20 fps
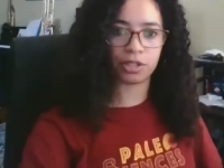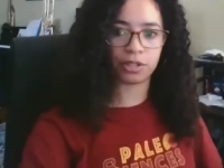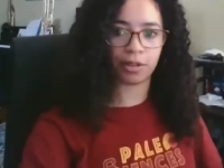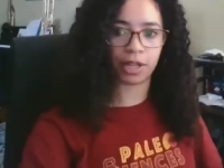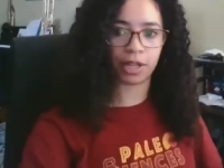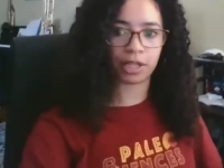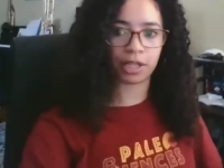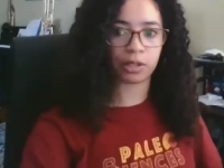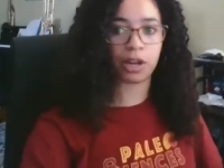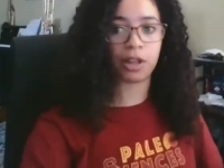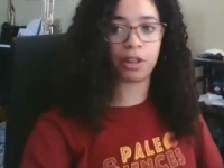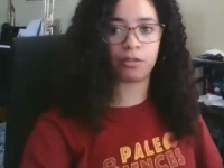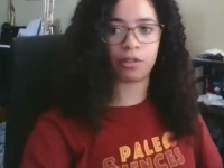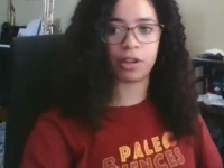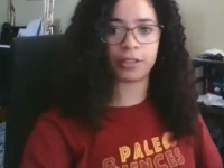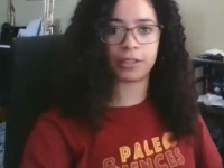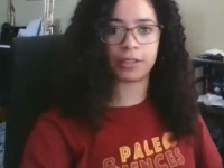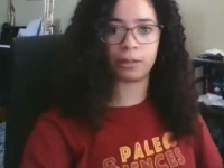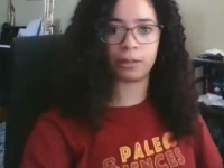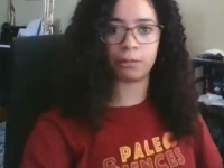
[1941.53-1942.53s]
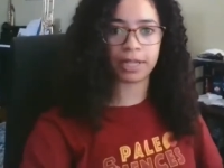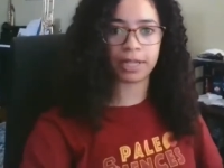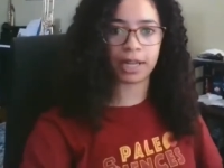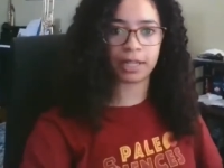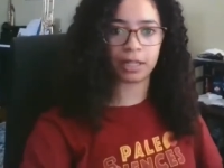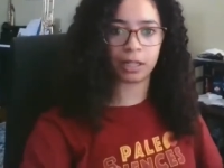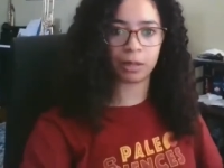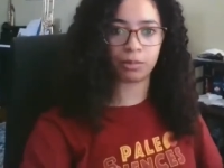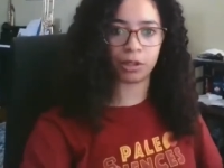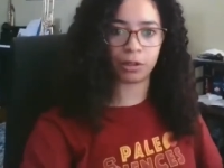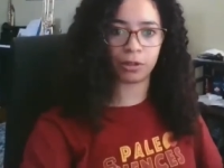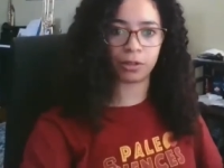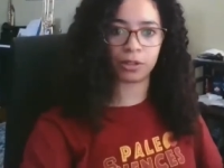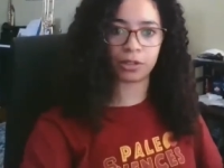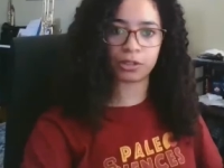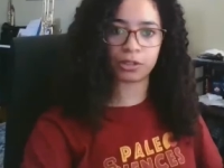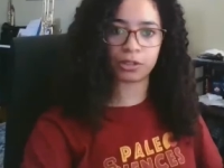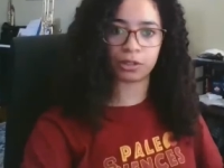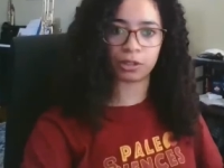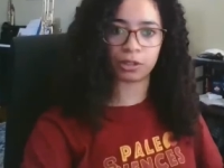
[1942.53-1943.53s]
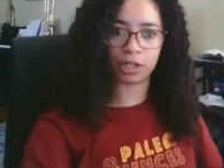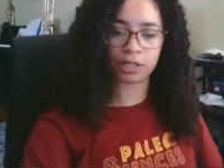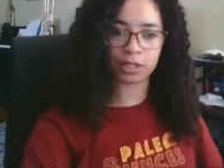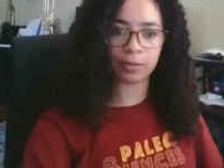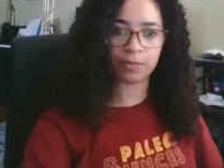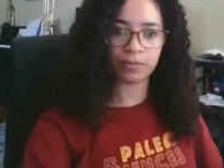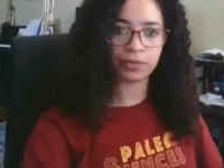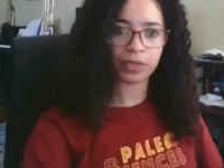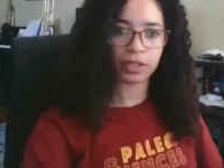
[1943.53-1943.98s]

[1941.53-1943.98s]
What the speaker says: So that's another reason why I like Plotosaurus.